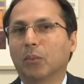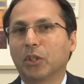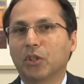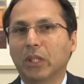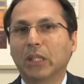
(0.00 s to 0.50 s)

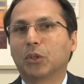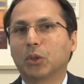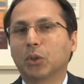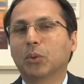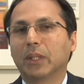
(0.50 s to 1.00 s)
what you need
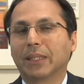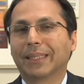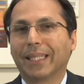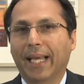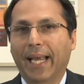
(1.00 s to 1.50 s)
to do
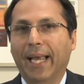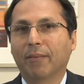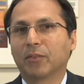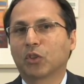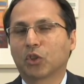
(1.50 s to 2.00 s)
is
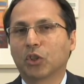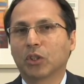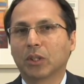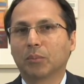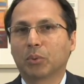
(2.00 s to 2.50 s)
have
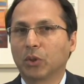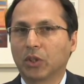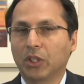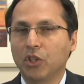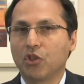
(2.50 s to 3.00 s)
certain
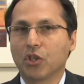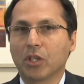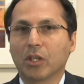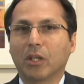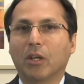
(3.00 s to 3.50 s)
procedure